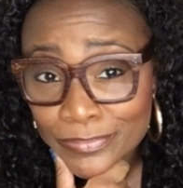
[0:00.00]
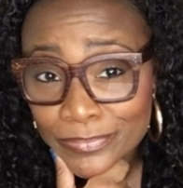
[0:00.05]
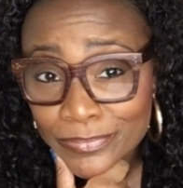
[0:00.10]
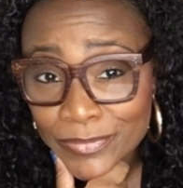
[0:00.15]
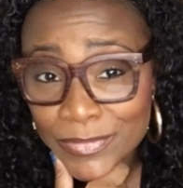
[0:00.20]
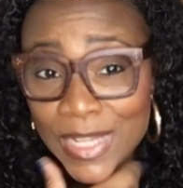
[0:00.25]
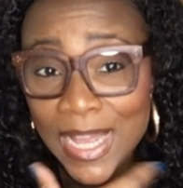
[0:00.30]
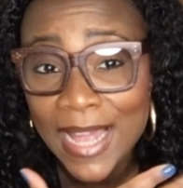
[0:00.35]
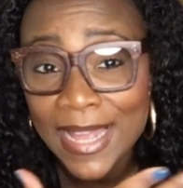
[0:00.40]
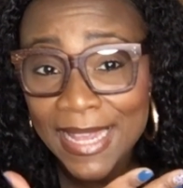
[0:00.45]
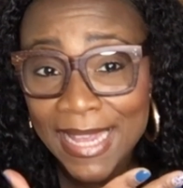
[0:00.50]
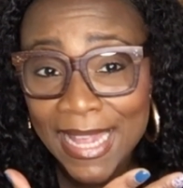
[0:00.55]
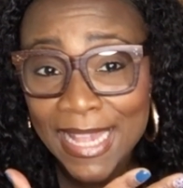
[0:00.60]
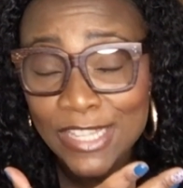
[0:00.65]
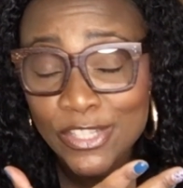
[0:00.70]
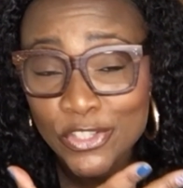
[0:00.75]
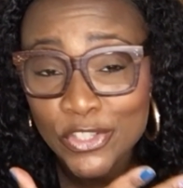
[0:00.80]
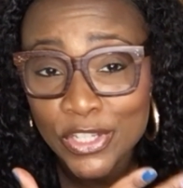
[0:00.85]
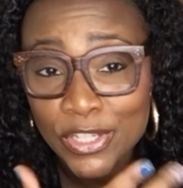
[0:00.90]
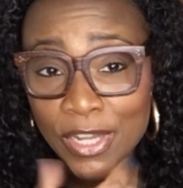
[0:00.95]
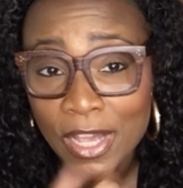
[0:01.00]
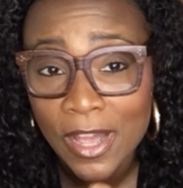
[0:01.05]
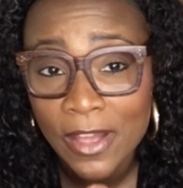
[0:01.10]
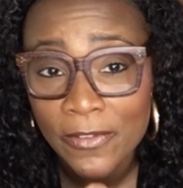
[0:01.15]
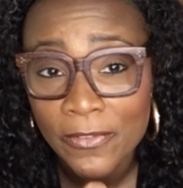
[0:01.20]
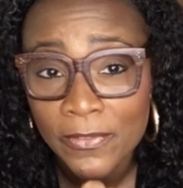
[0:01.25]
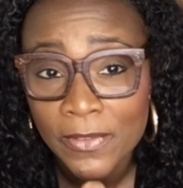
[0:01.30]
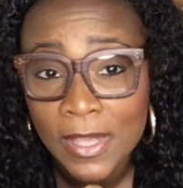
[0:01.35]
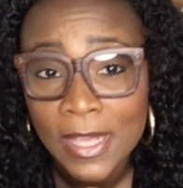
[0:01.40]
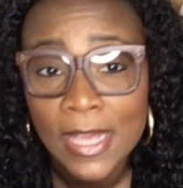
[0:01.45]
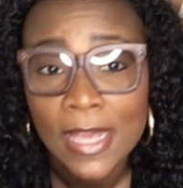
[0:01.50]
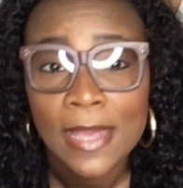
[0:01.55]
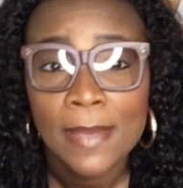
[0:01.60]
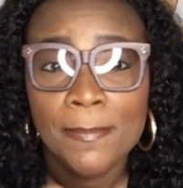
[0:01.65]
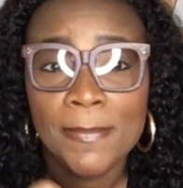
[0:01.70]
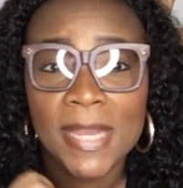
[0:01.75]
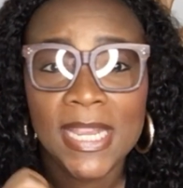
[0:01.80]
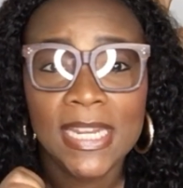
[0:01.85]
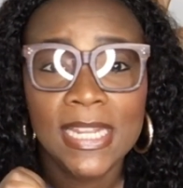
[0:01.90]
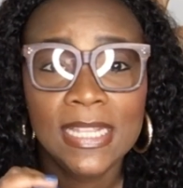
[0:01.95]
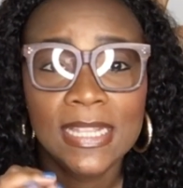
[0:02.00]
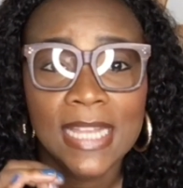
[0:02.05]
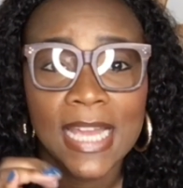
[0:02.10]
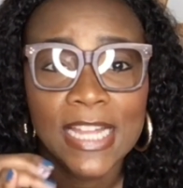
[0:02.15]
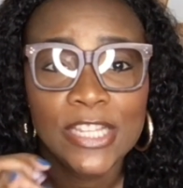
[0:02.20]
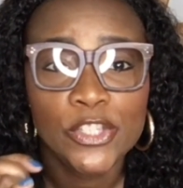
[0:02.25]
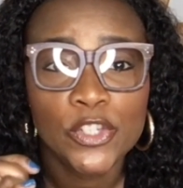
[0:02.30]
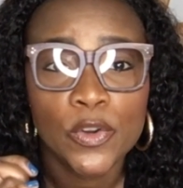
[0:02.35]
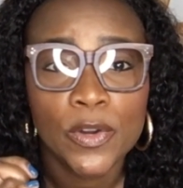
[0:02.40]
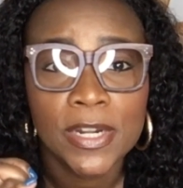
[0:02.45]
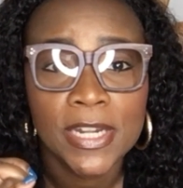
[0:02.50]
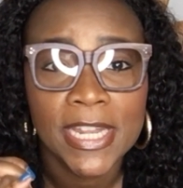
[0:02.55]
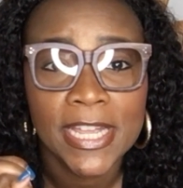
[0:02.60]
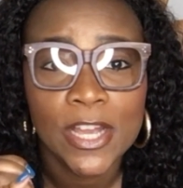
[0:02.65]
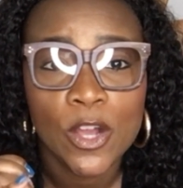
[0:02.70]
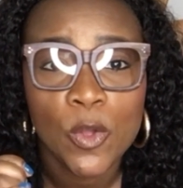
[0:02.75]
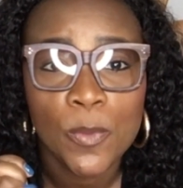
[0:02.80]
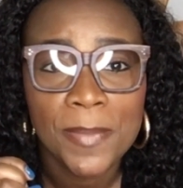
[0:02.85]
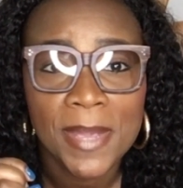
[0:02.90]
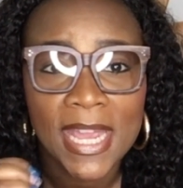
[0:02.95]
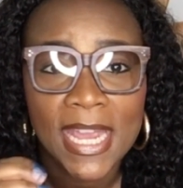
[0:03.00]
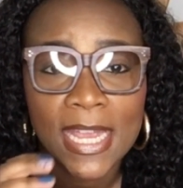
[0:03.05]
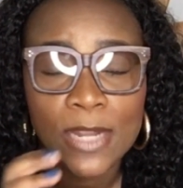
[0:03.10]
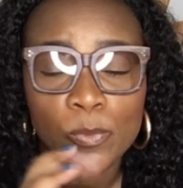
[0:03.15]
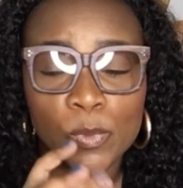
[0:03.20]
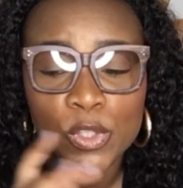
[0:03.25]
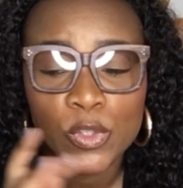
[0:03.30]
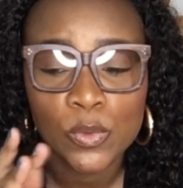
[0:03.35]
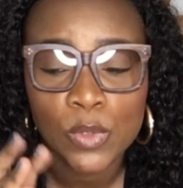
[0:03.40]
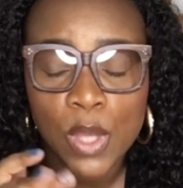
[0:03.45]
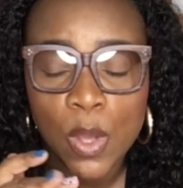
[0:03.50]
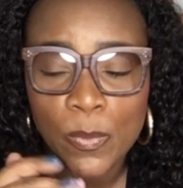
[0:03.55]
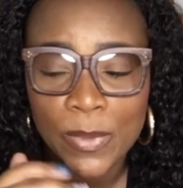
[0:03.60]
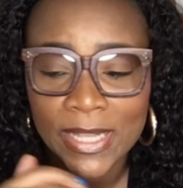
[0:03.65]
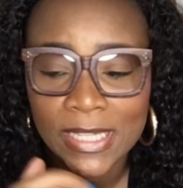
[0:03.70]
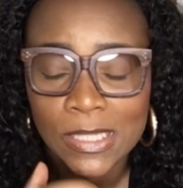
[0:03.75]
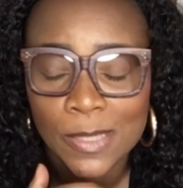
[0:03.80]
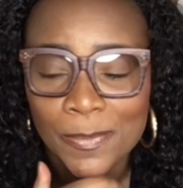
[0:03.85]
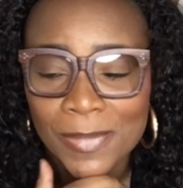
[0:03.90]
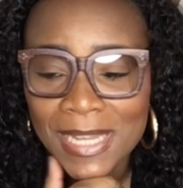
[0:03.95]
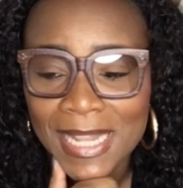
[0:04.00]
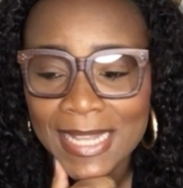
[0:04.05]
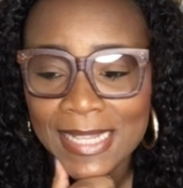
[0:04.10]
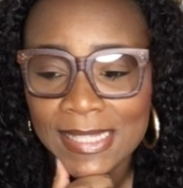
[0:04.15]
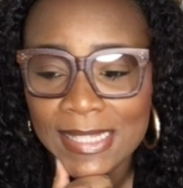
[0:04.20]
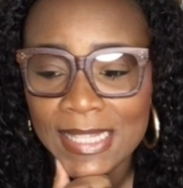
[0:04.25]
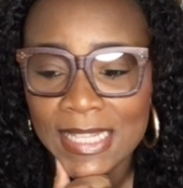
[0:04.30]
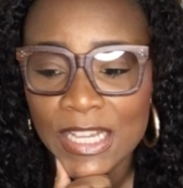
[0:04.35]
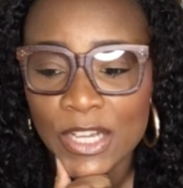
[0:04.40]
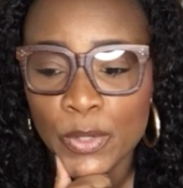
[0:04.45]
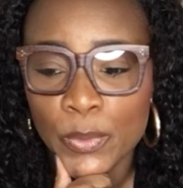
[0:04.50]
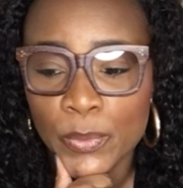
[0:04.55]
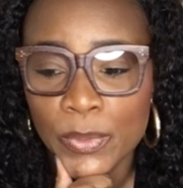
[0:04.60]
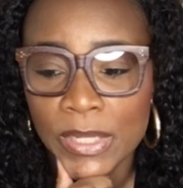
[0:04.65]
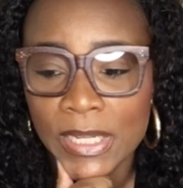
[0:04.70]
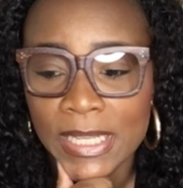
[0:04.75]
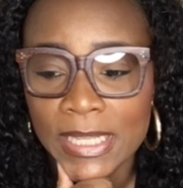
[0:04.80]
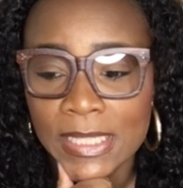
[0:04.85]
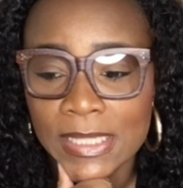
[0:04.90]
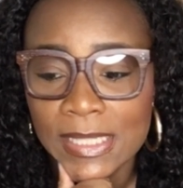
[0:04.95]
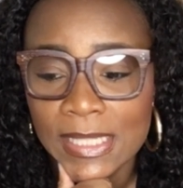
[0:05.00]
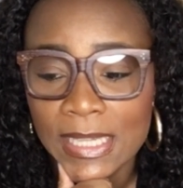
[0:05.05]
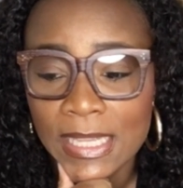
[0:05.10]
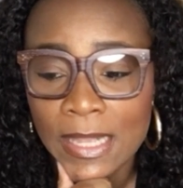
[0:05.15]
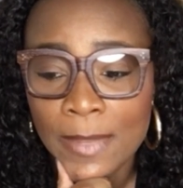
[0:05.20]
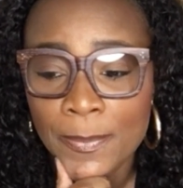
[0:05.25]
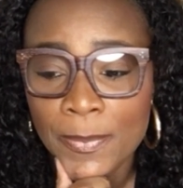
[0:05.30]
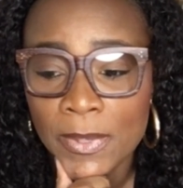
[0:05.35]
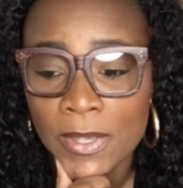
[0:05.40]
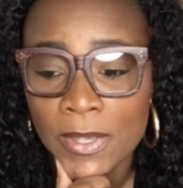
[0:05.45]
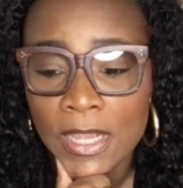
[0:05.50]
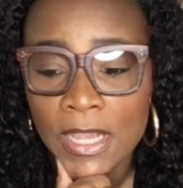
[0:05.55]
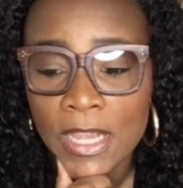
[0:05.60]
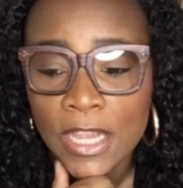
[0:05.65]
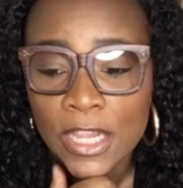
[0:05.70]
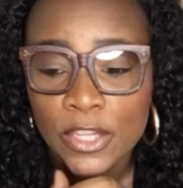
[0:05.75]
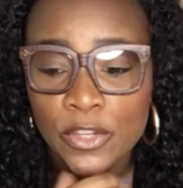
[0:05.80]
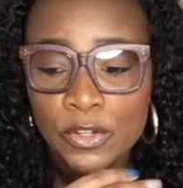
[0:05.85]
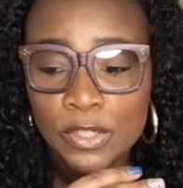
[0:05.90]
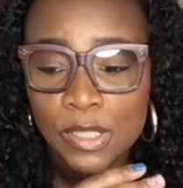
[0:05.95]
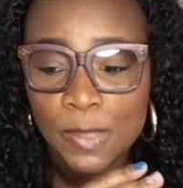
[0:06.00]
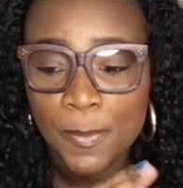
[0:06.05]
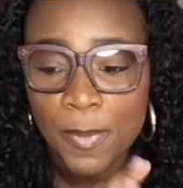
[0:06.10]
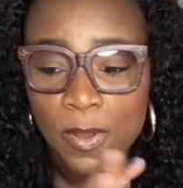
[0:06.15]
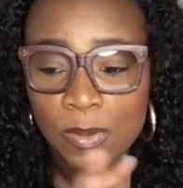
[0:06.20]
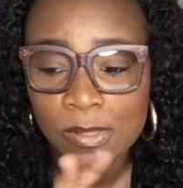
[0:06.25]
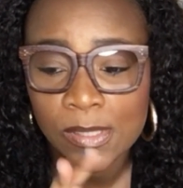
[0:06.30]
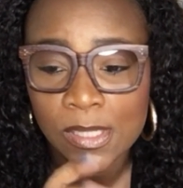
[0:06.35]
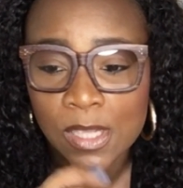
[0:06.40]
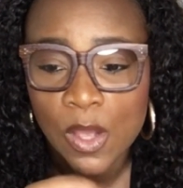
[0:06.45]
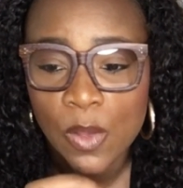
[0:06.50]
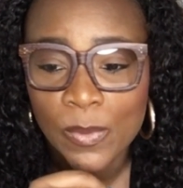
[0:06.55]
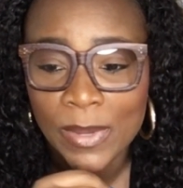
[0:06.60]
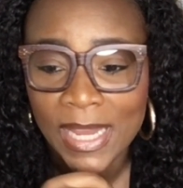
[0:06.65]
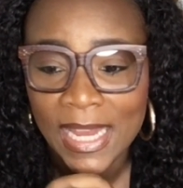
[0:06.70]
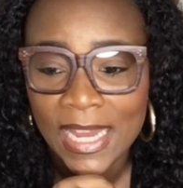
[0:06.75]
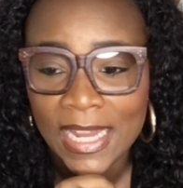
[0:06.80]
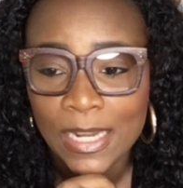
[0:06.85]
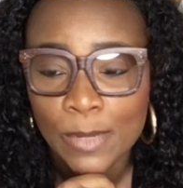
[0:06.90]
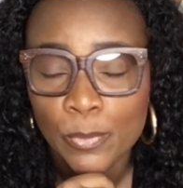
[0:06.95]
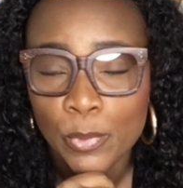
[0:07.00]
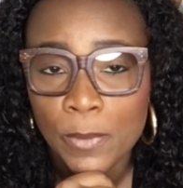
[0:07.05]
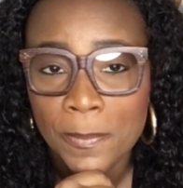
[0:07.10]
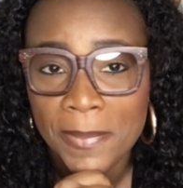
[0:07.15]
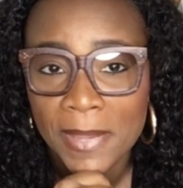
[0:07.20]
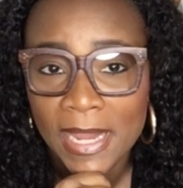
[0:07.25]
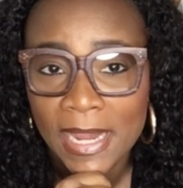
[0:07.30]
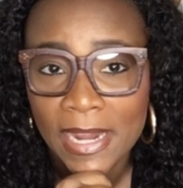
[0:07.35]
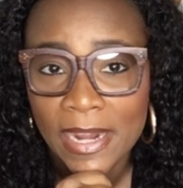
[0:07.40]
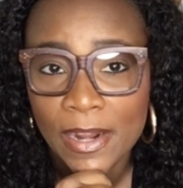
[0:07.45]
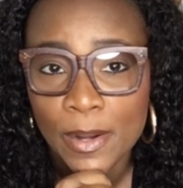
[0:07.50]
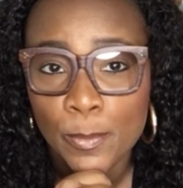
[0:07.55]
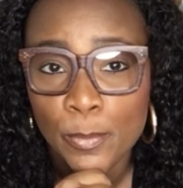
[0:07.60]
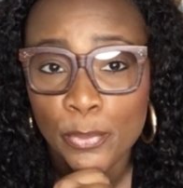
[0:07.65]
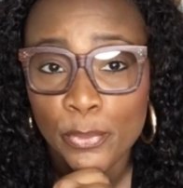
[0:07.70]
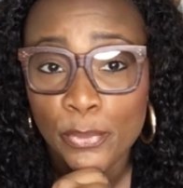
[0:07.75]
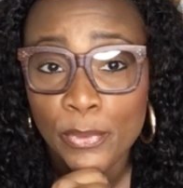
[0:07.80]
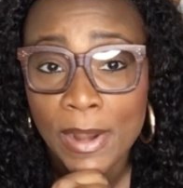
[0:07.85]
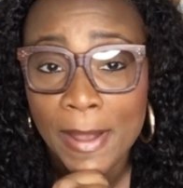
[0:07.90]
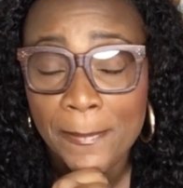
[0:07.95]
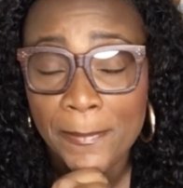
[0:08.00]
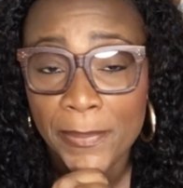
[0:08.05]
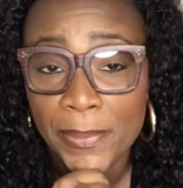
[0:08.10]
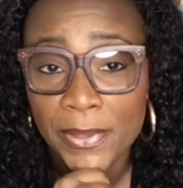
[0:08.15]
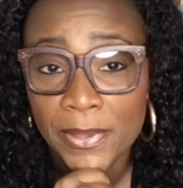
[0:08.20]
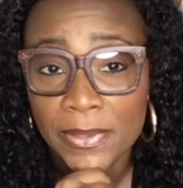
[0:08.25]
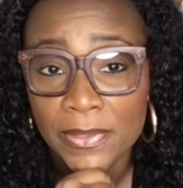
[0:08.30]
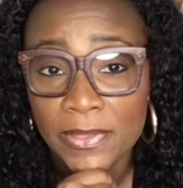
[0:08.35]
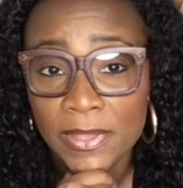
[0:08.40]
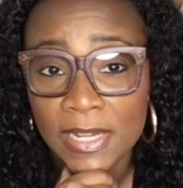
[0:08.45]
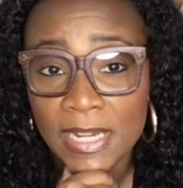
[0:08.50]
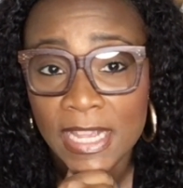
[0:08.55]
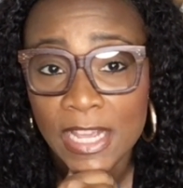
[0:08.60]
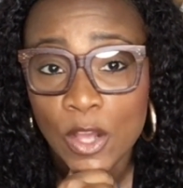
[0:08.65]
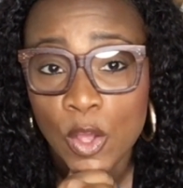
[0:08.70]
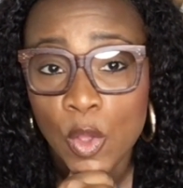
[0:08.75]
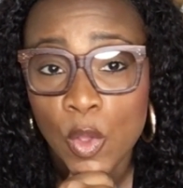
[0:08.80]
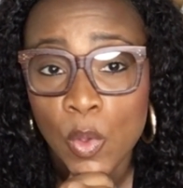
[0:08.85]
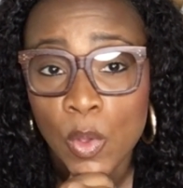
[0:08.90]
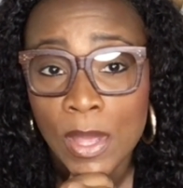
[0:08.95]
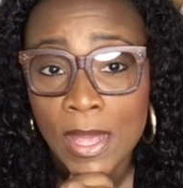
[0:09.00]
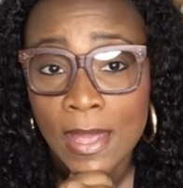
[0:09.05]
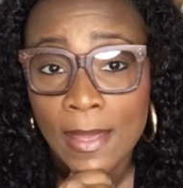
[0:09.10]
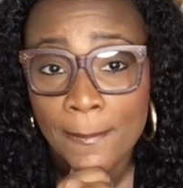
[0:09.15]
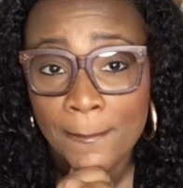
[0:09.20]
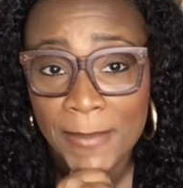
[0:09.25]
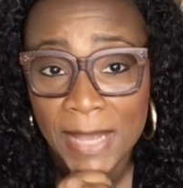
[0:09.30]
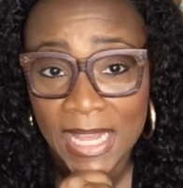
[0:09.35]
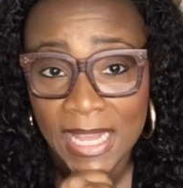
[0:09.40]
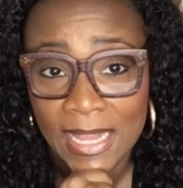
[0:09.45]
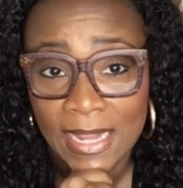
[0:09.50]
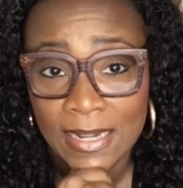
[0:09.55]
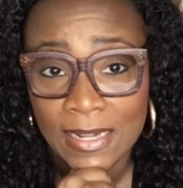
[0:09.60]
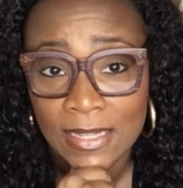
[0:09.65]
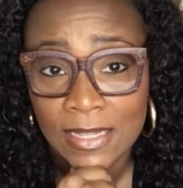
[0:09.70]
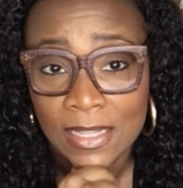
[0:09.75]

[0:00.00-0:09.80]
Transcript: Not etched enough. Meaning that your nail bed, when you go in to place the acrylic tip, you're supposed to go in and prep the nail bed.